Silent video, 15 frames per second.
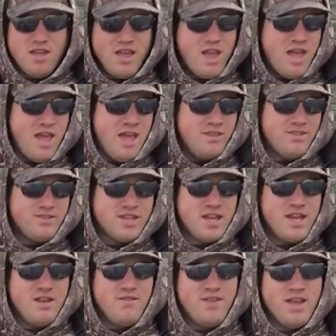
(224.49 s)
And this
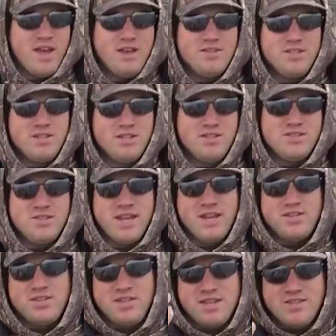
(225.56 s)
kind of allows you to this
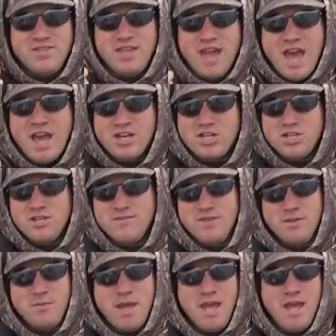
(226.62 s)
allows you to get the action of
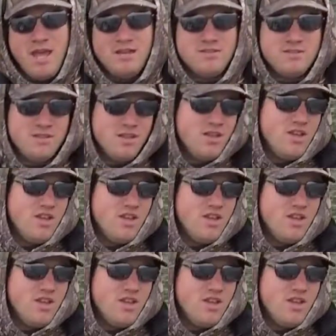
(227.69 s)
your bait and